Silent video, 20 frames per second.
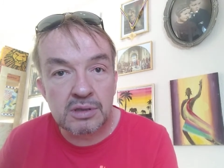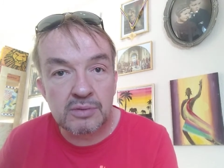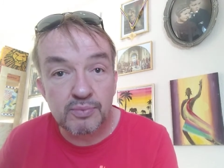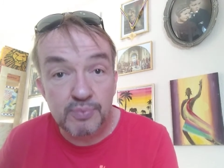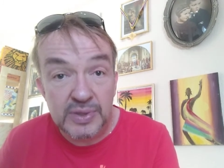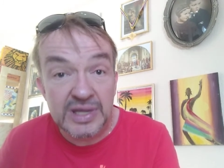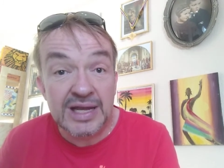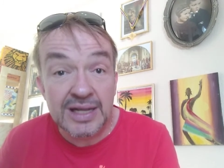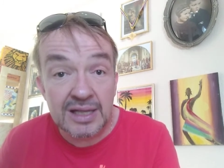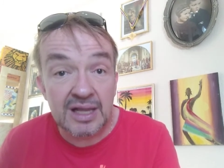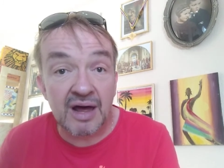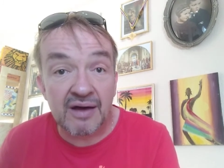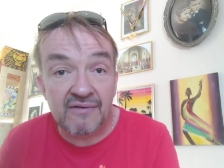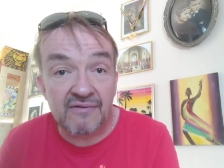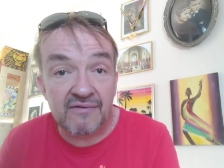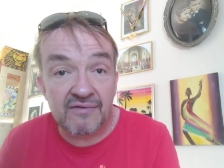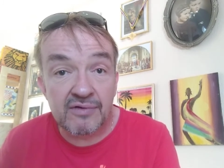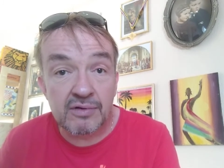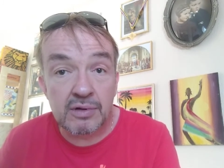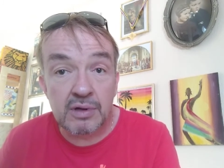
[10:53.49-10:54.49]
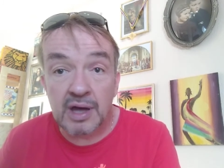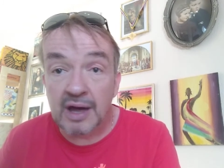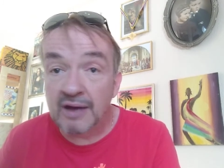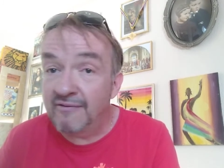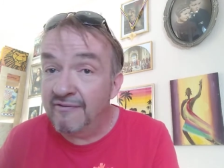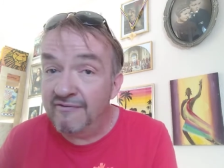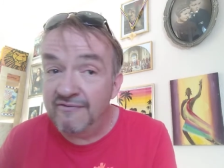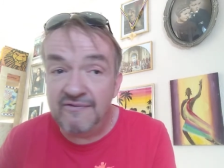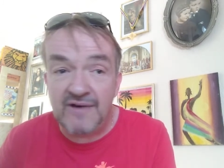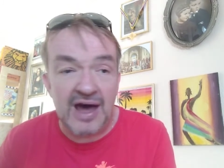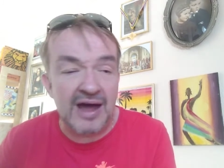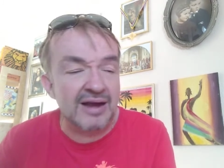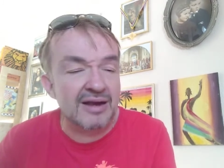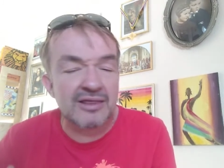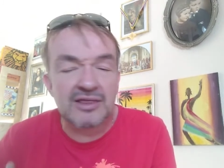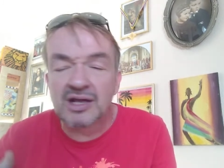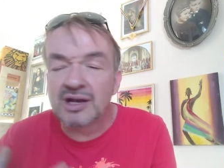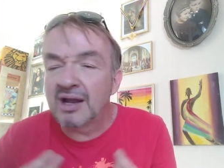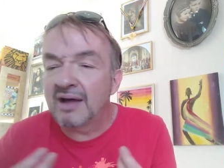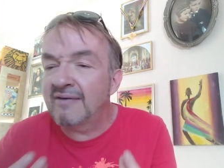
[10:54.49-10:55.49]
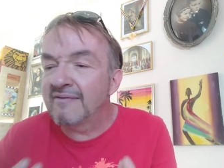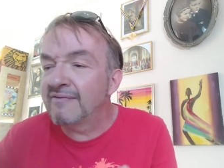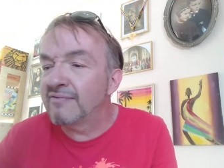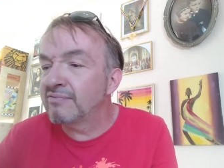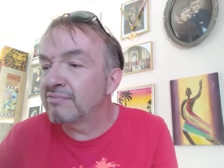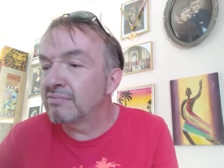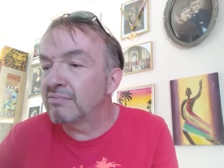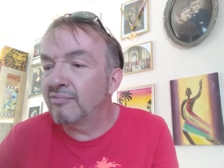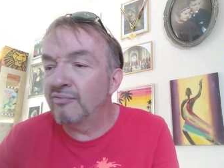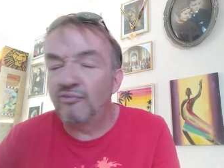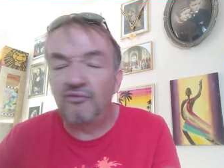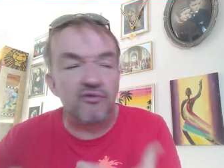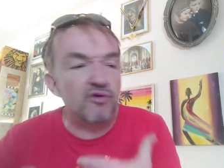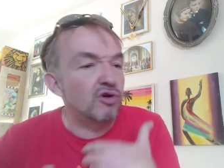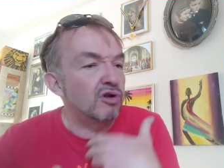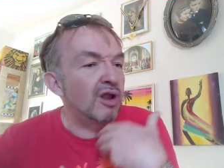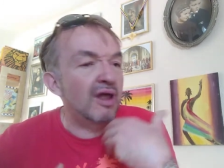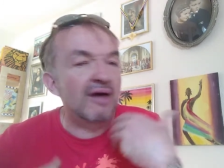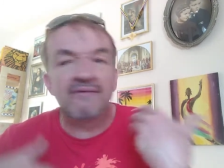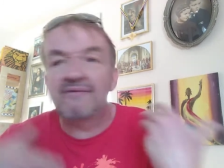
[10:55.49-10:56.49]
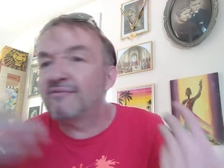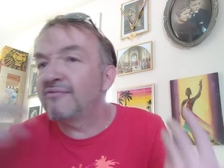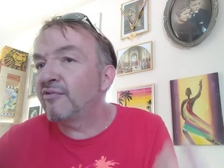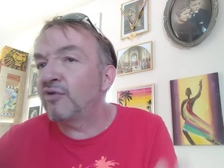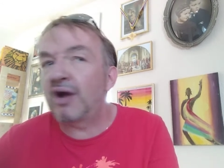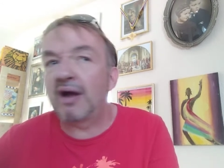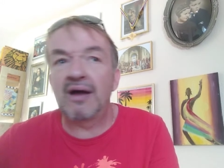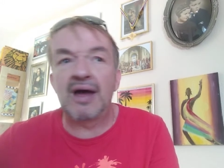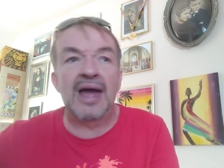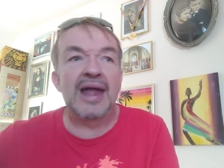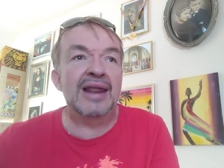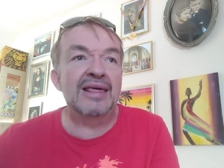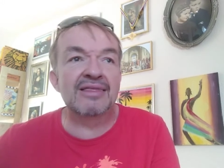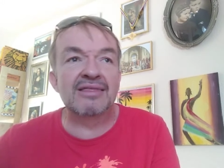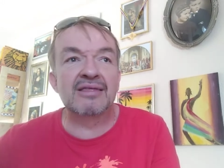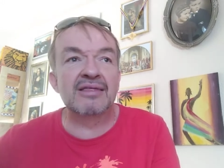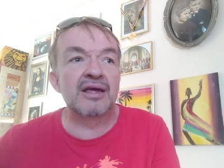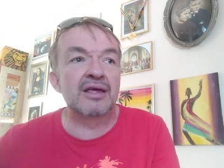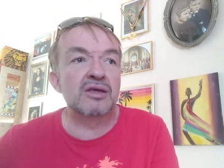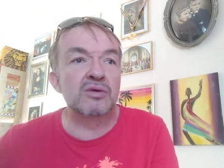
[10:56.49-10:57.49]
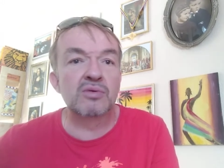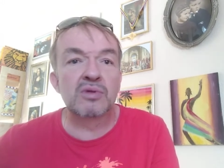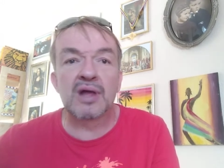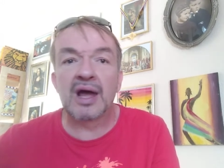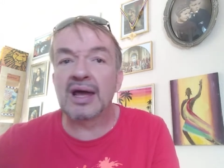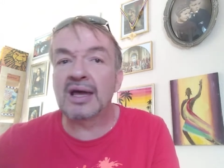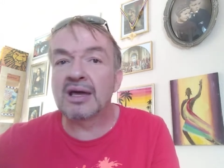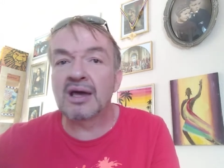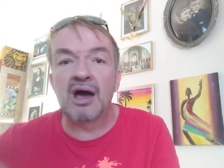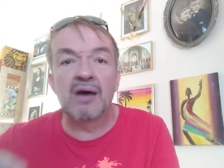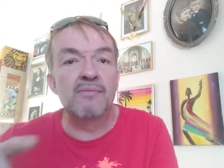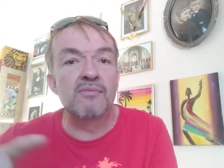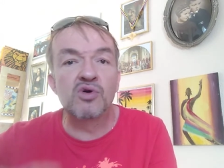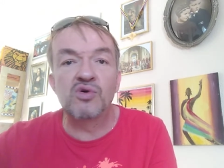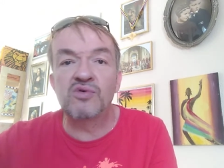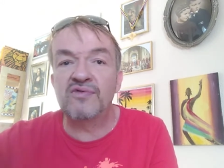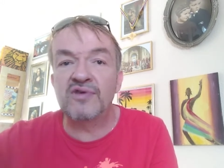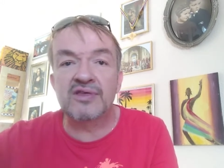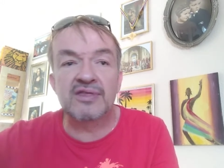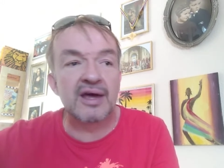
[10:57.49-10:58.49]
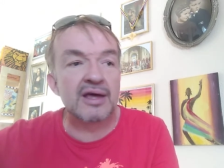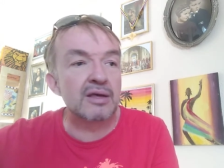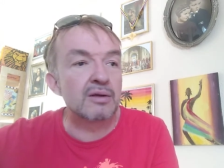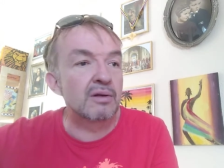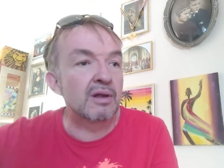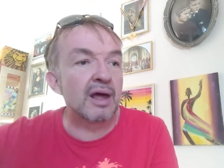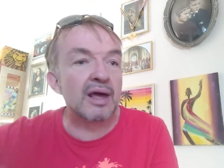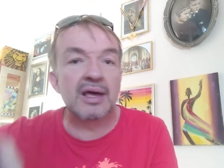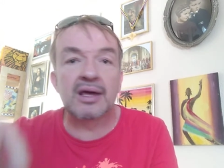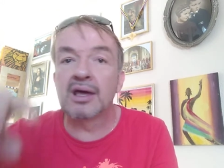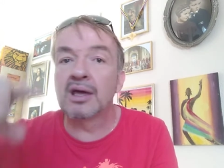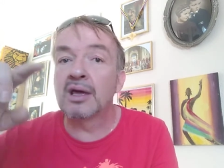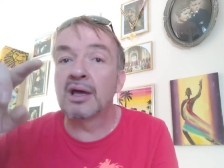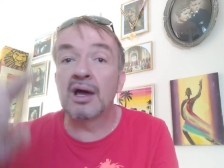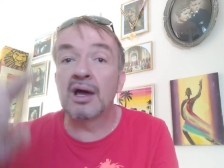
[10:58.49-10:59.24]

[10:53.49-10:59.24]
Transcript: Be love. And find the love for love for anything that you like. A movie that you like.